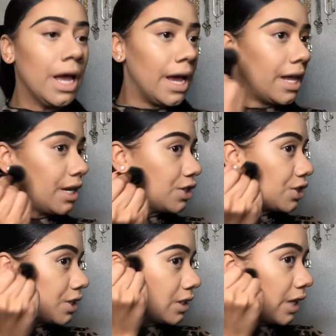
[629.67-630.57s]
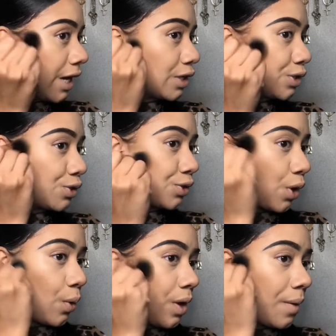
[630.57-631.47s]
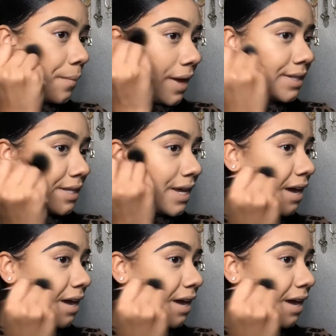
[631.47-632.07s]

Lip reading: It is just like so amazing.